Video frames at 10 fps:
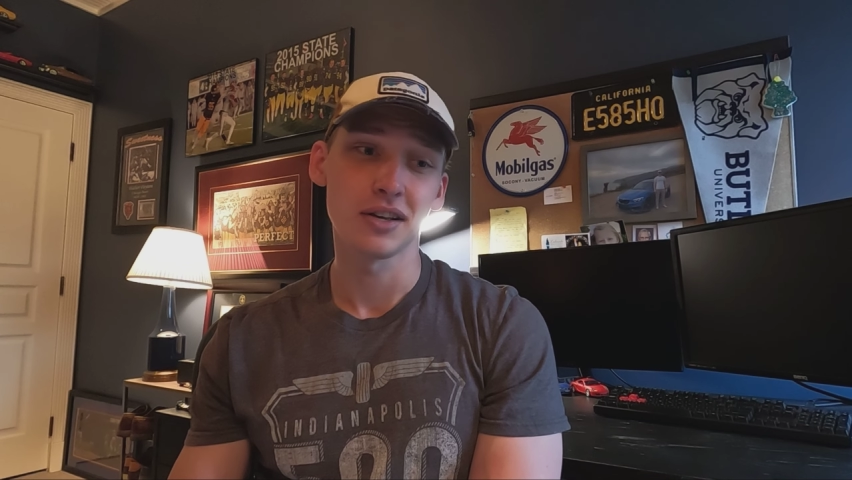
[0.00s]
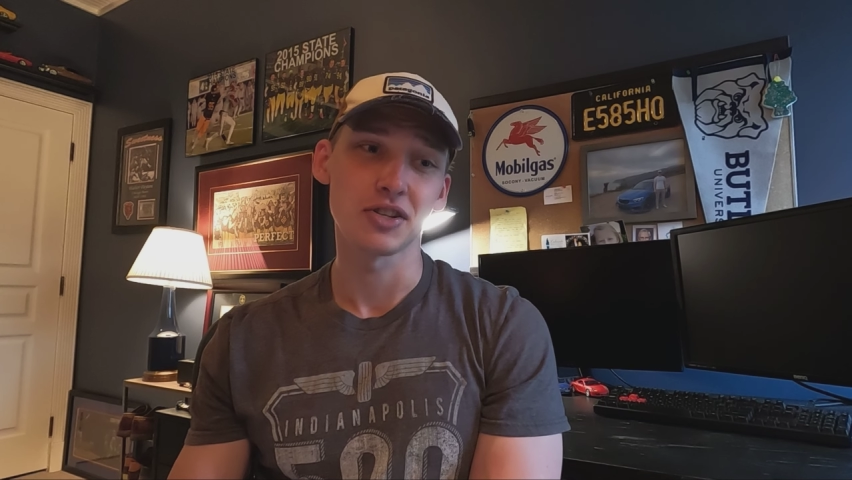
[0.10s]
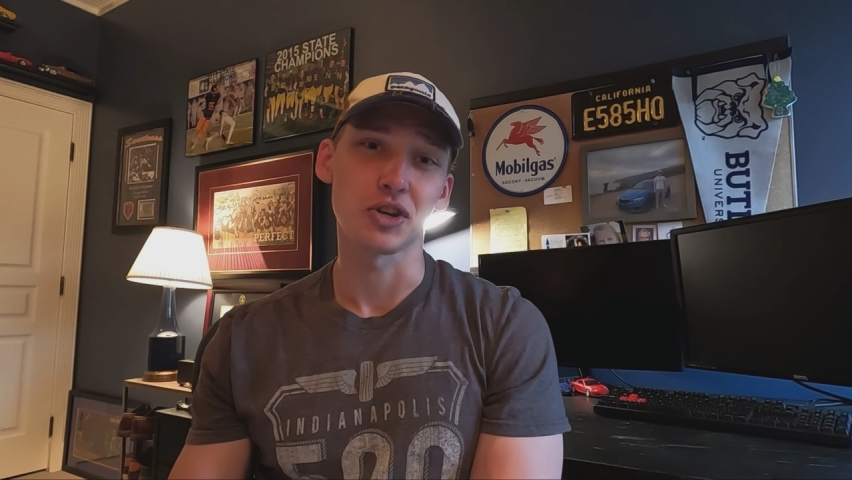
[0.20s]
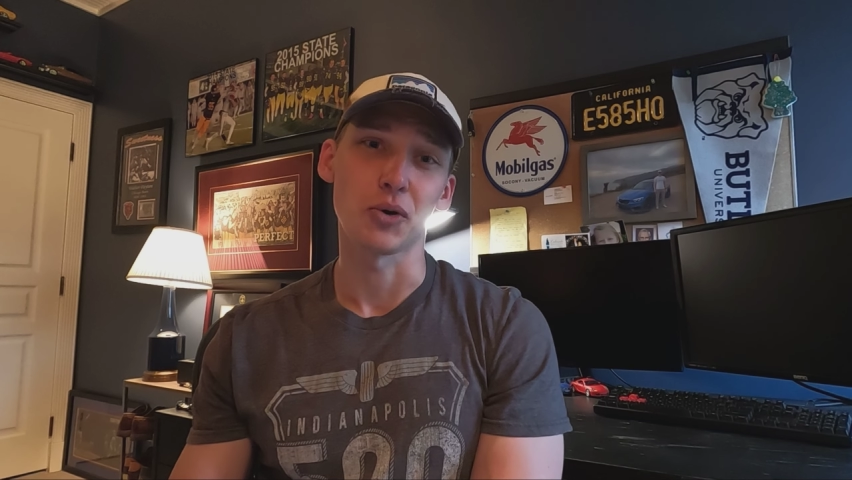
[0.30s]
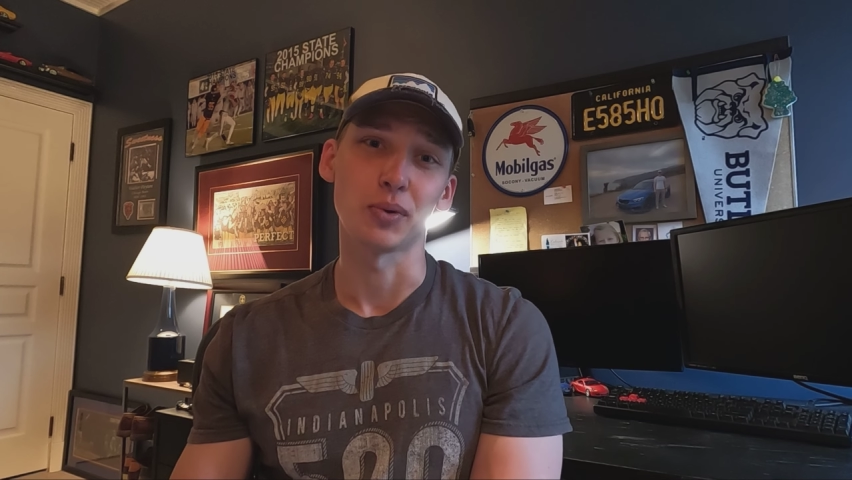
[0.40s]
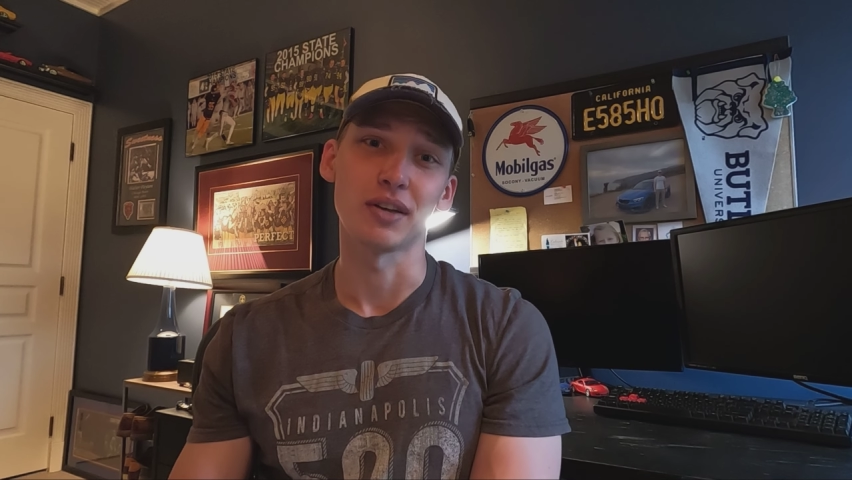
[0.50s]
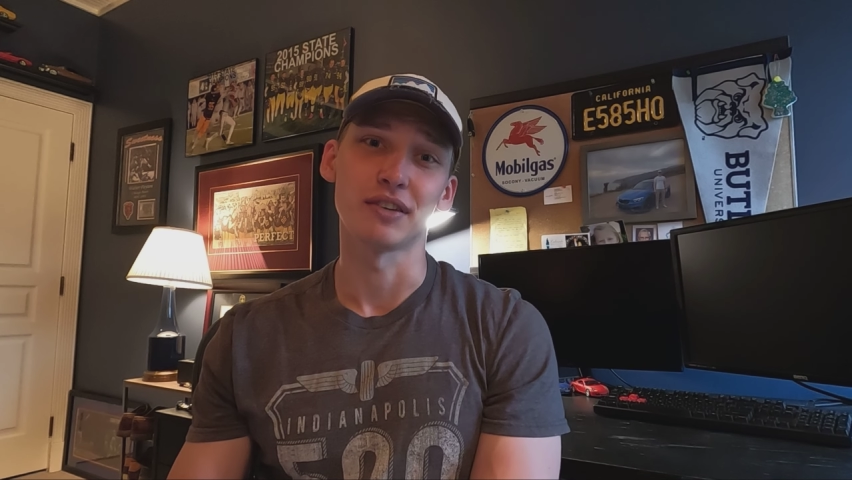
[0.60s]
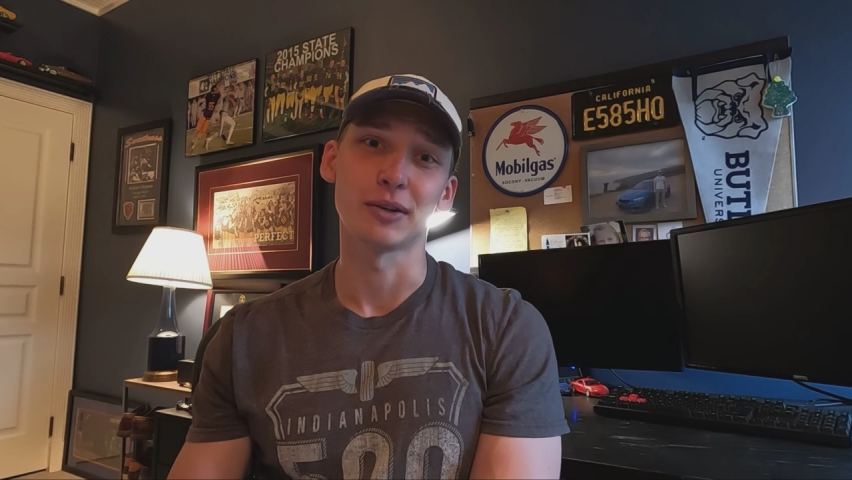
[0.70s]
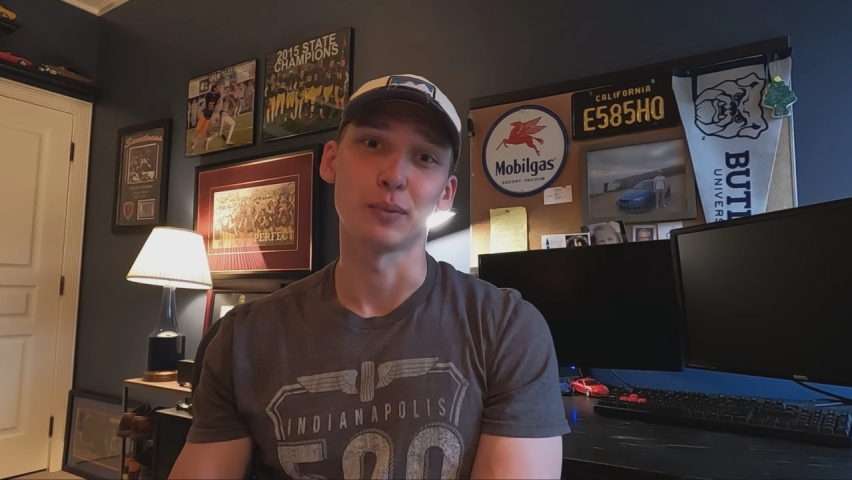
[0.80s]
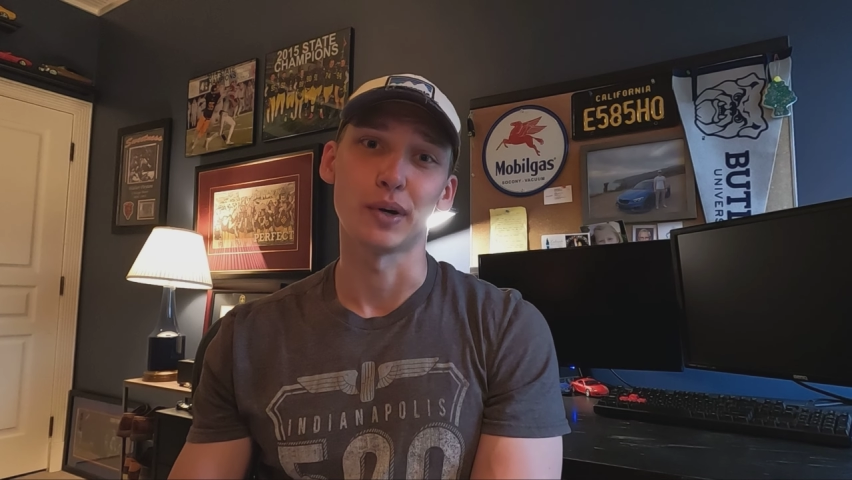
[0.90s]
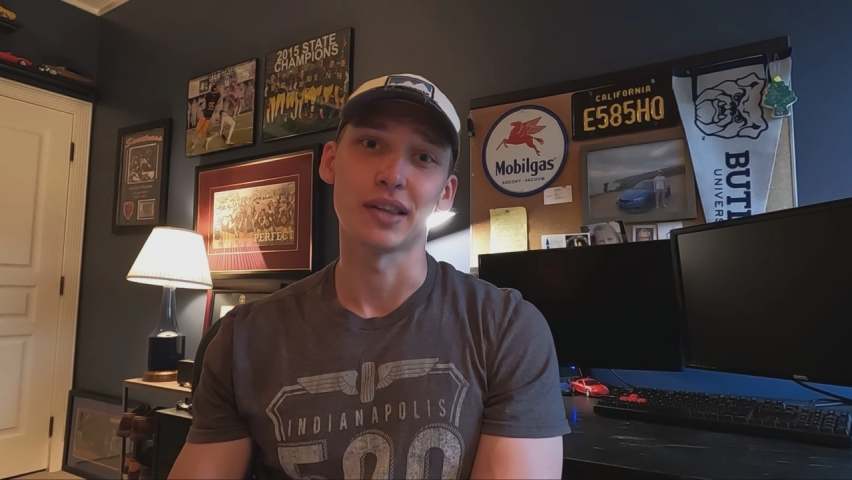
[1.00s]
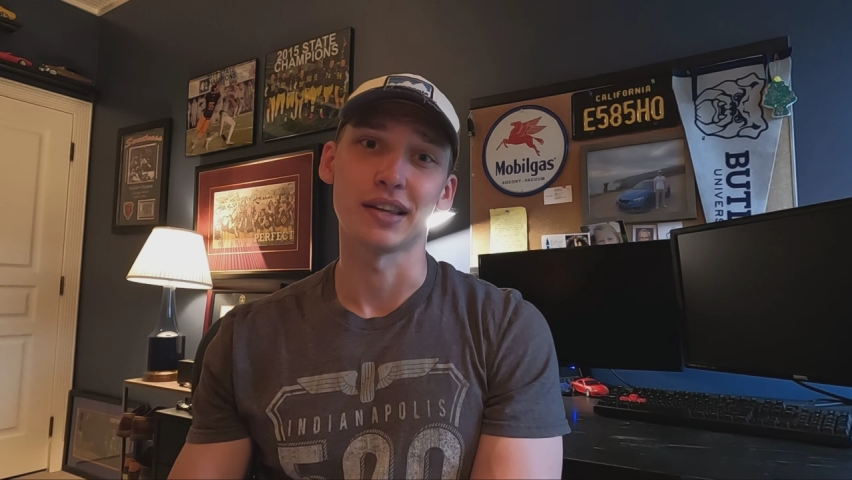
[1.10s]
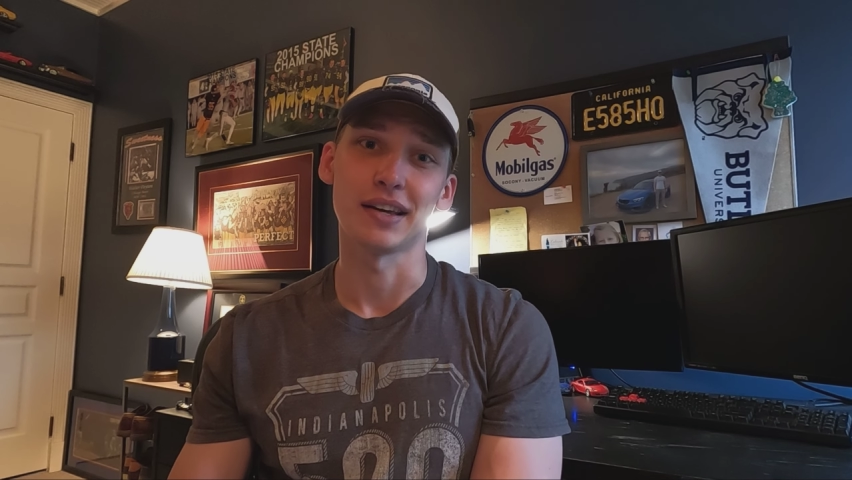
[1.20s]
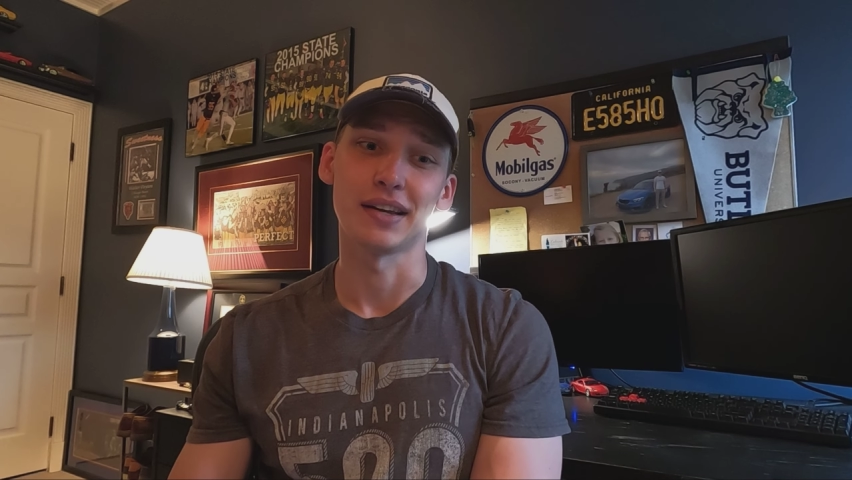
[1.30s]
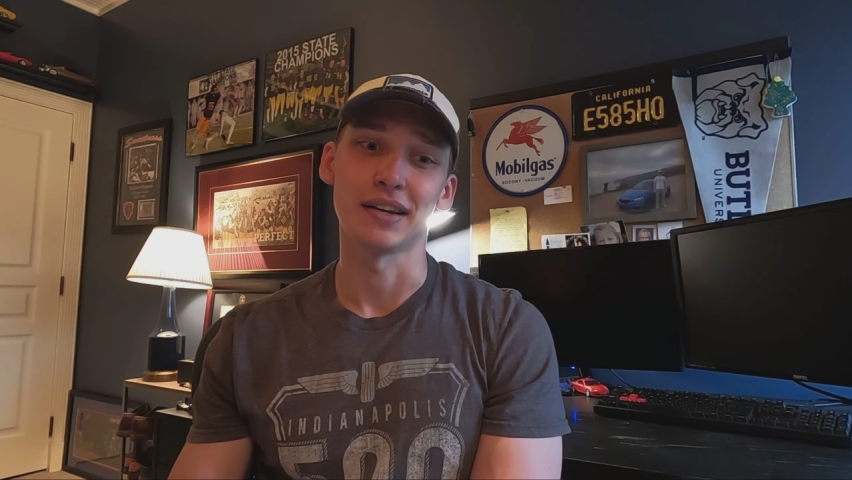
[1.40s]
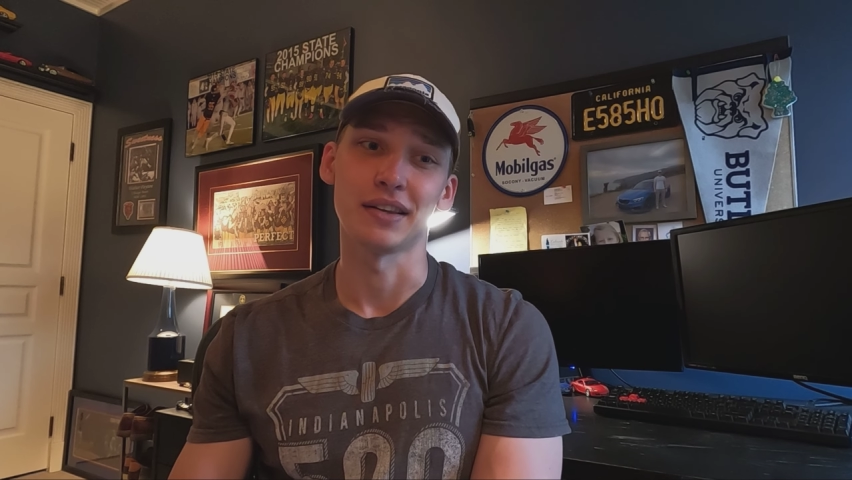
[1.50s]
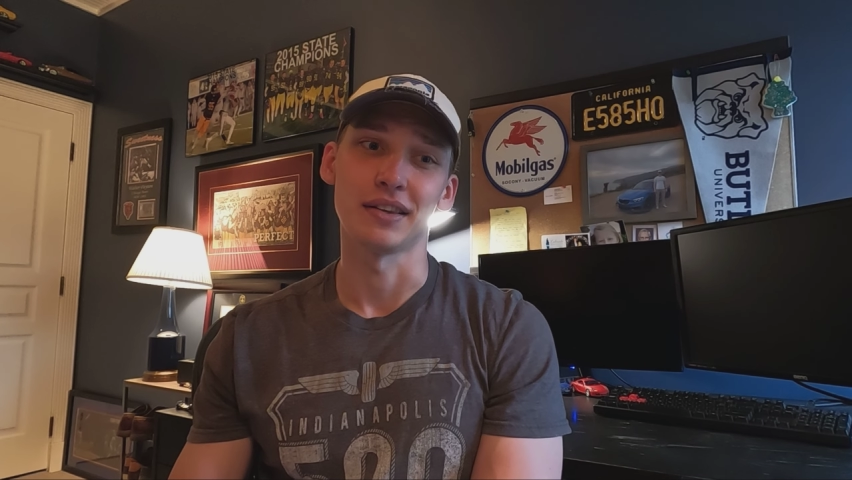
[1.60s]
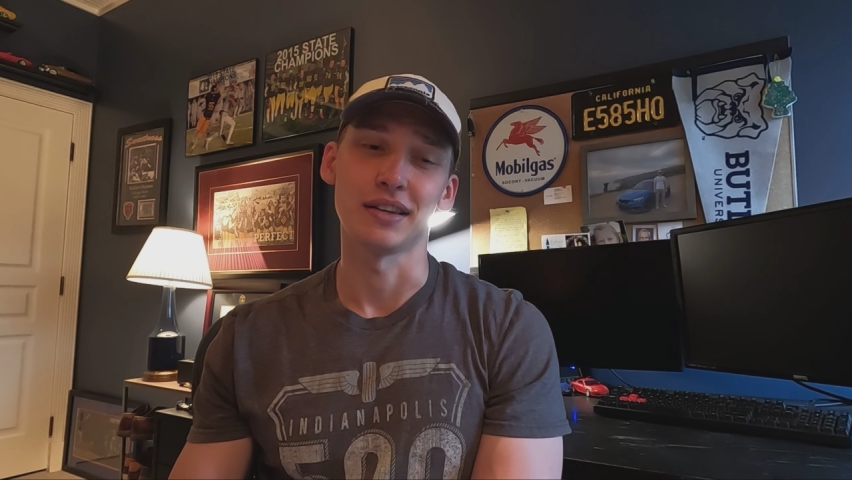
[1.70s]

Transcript: So living within